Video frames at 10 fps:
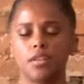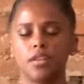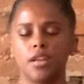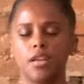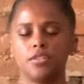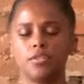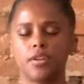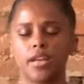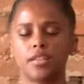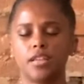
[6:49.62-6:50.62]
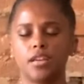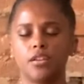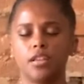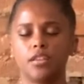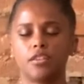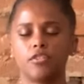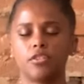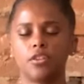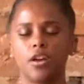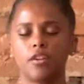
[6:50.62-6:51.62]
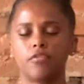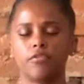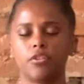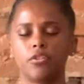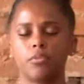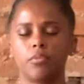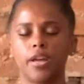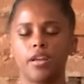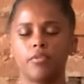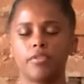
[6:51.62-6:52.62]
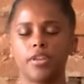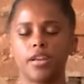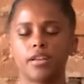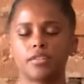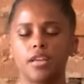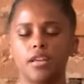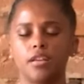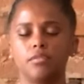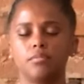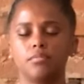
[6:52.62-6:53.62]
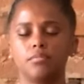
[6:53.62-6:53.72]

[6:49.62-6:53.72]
And as you exhale, let the thought float away with that exhale.